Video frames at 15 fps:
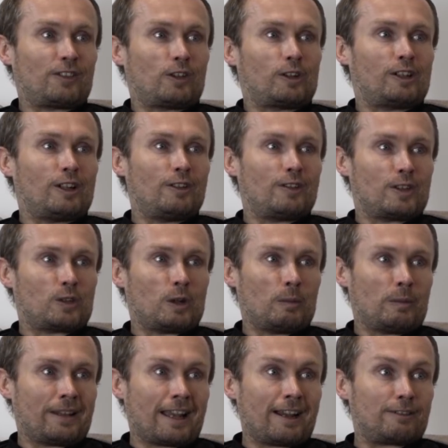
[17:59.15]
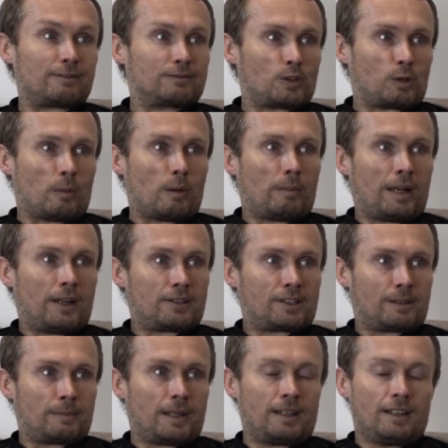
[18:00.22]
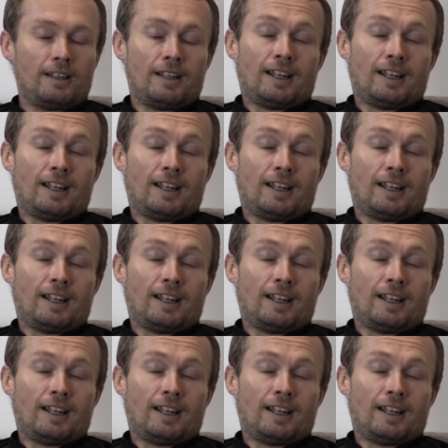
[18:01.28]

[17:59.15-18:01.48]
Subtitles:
gone over the top without someone passing me.